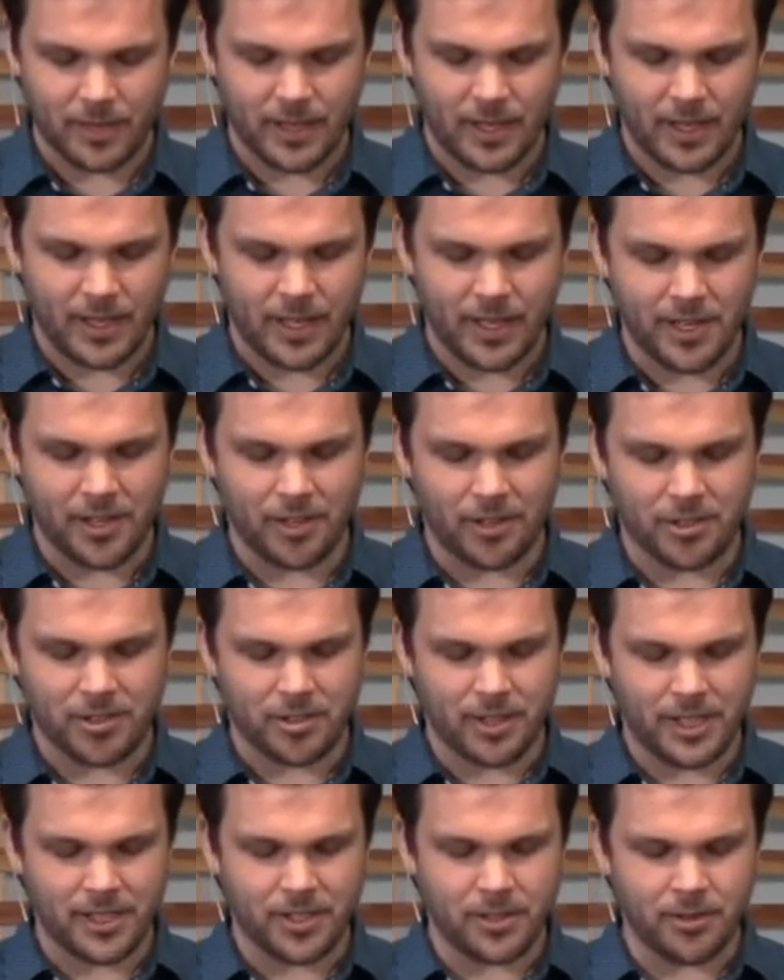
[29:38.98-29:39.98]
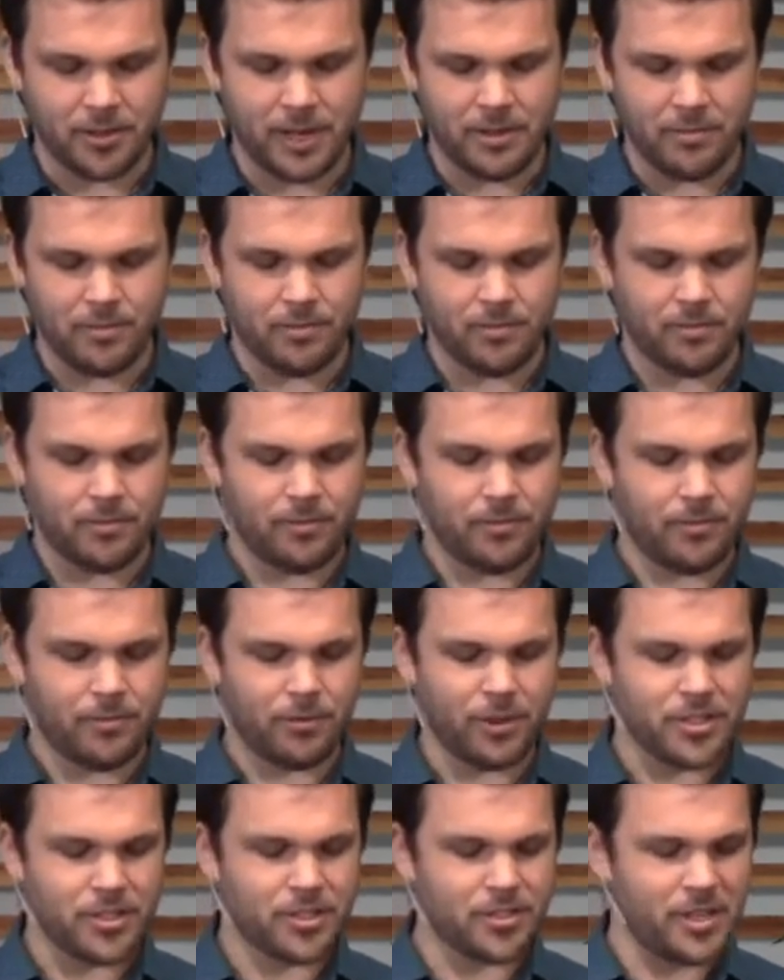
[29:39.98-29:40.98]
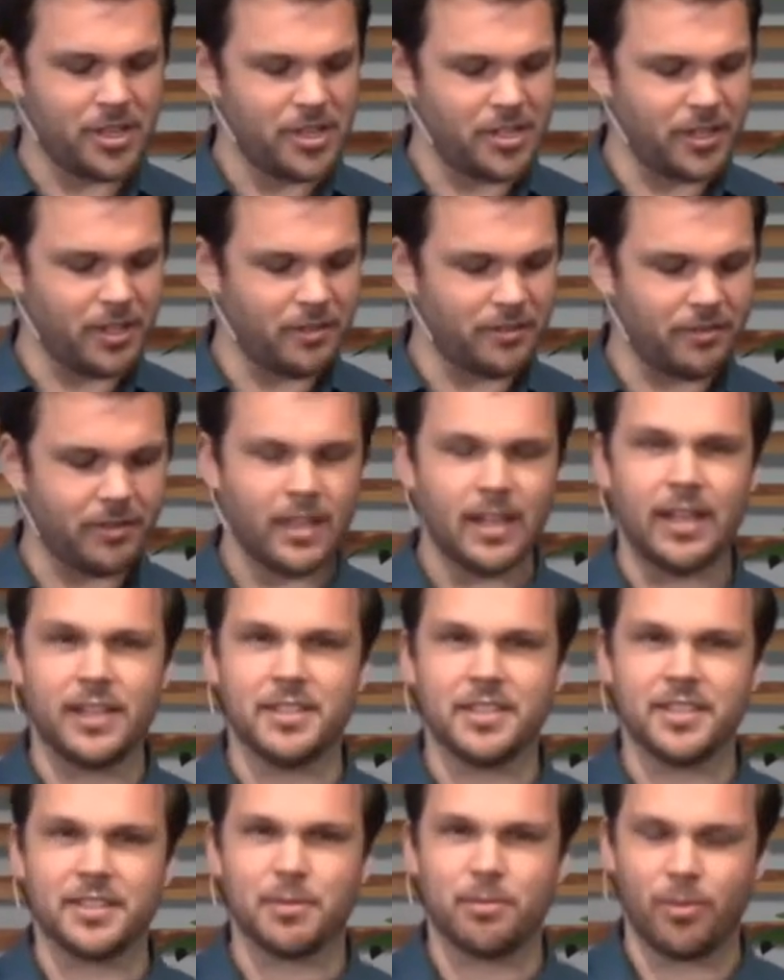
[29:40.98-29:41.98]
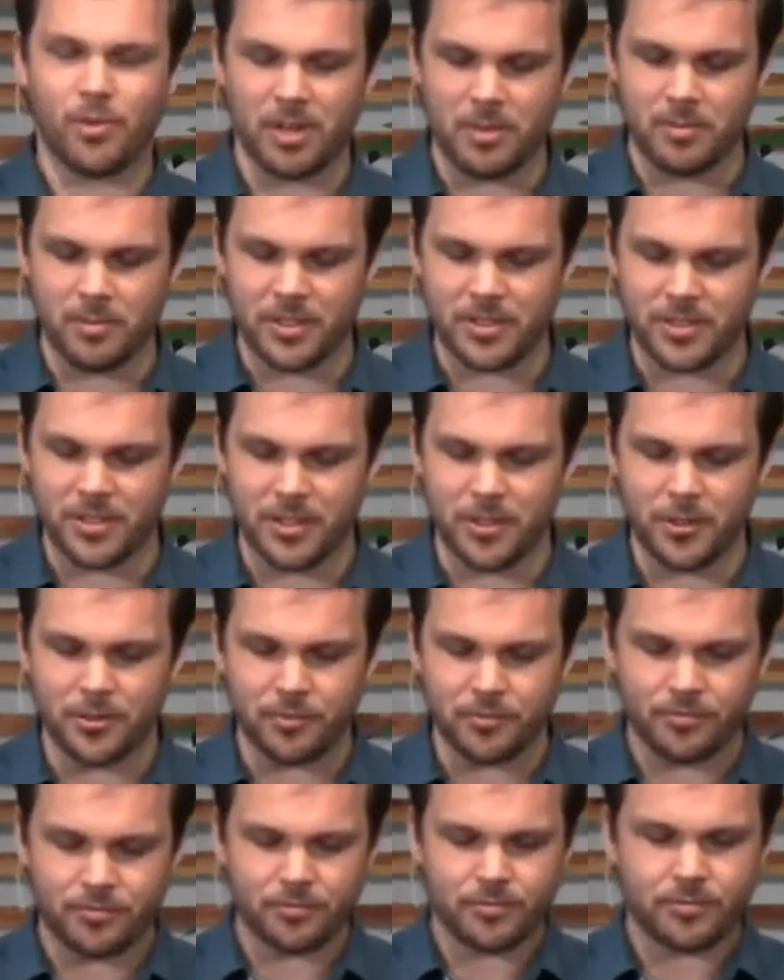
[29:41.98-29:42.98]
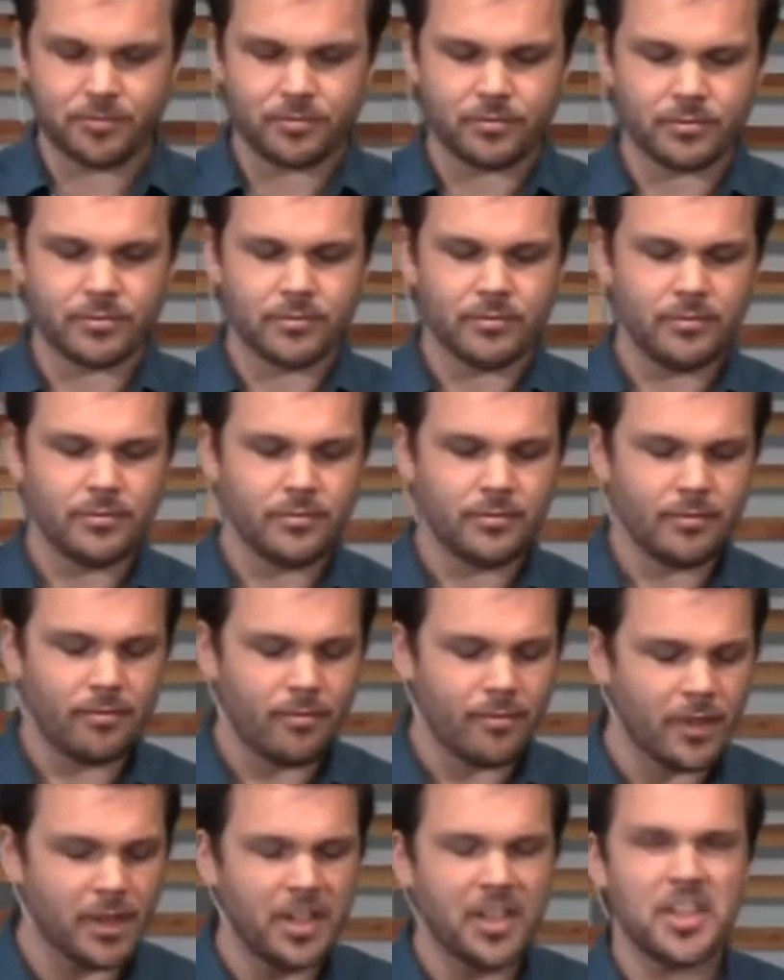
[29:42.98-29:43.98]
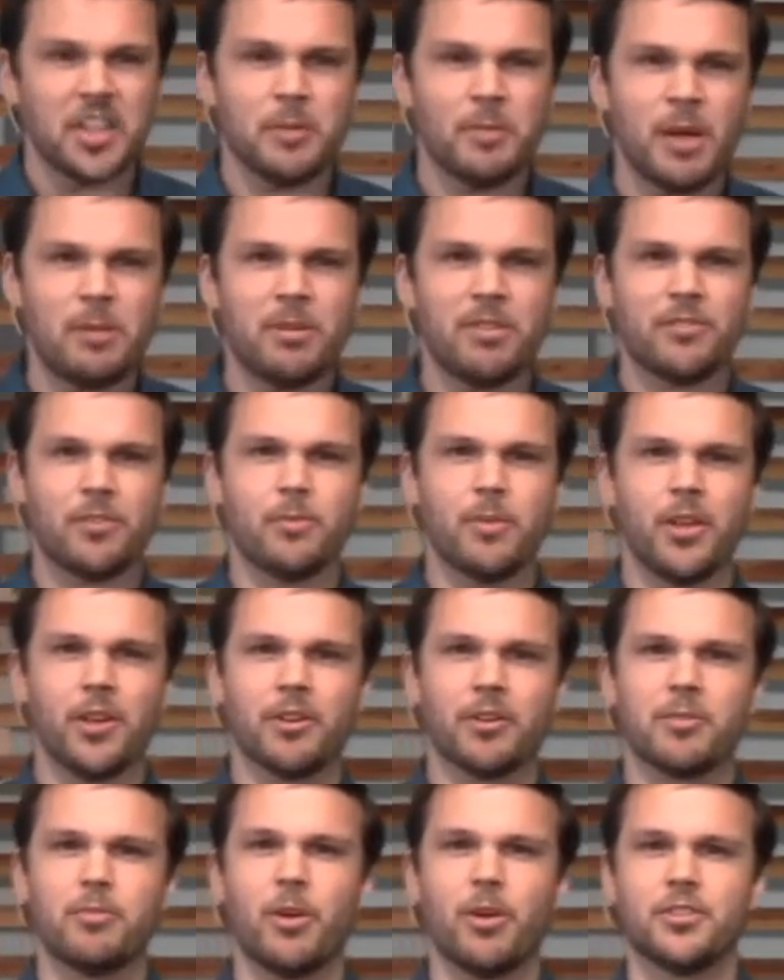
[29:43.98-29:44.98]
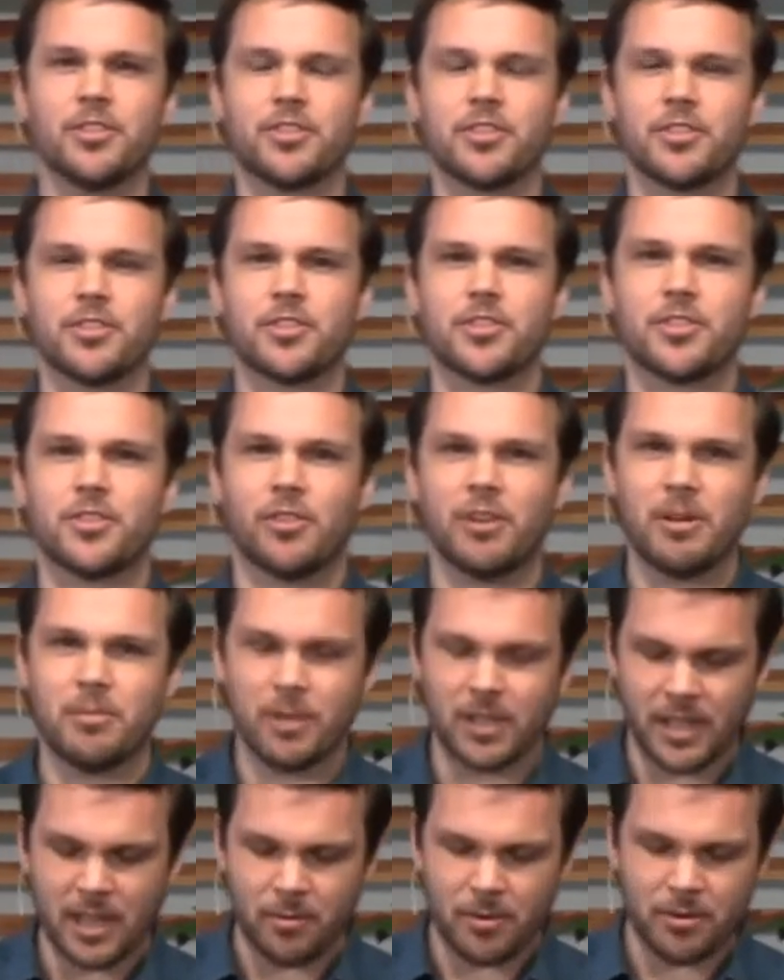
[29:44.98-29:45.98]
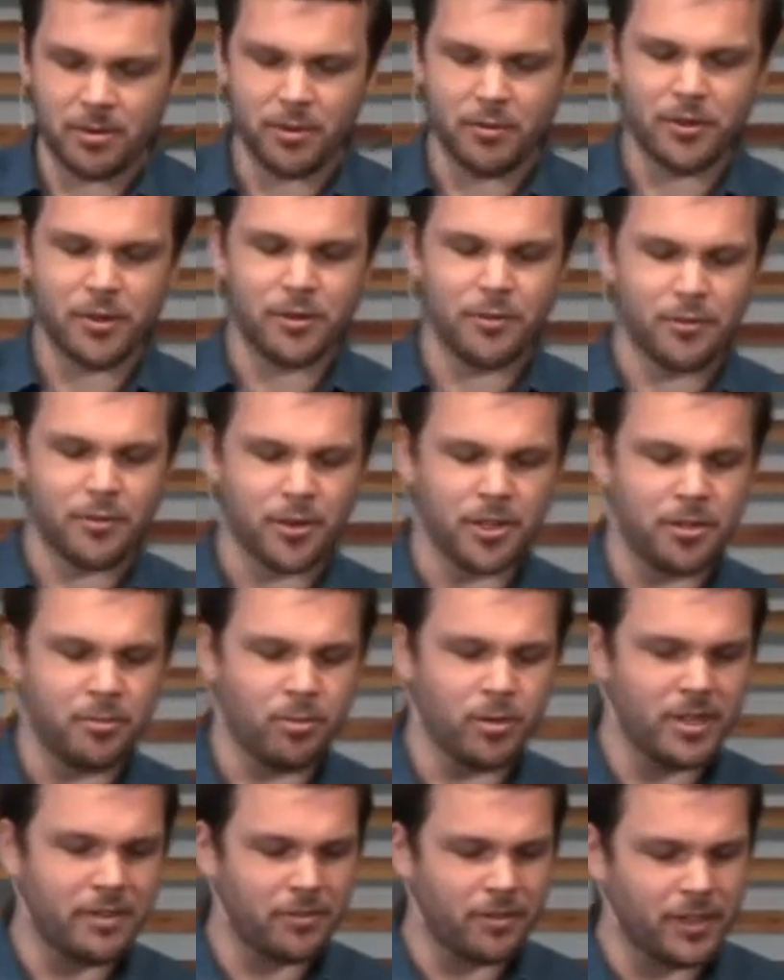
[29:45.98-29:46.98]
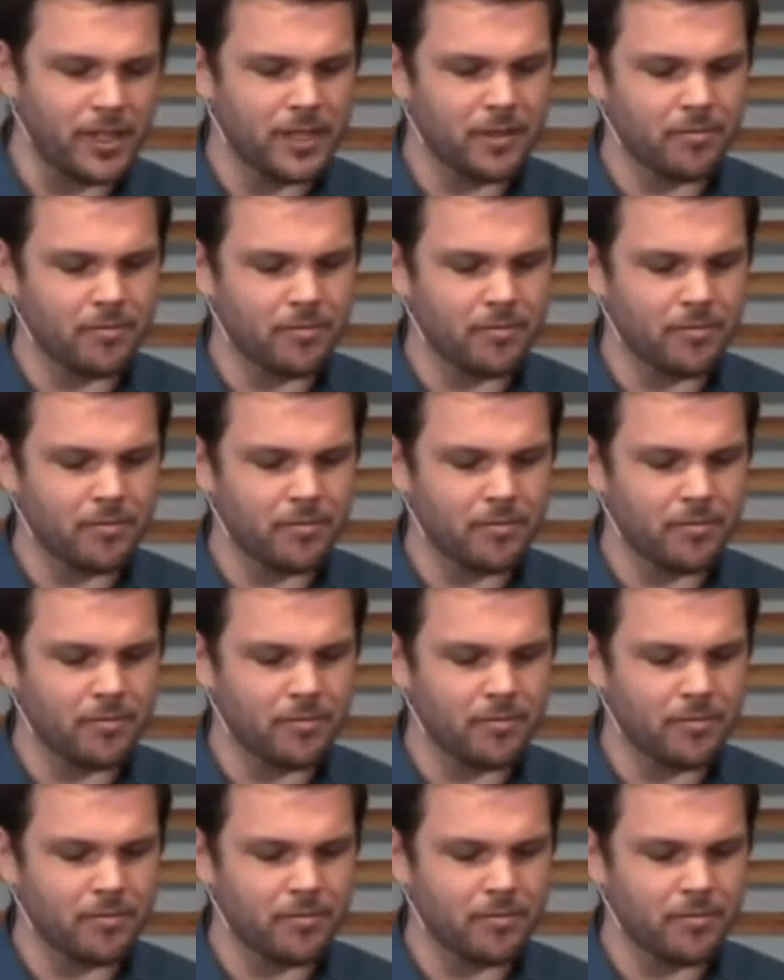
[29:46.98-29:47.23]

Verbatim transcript: and he also had great frustration and disappointment, too. You may be familiar with Moses' story, but let me review it for you briefly.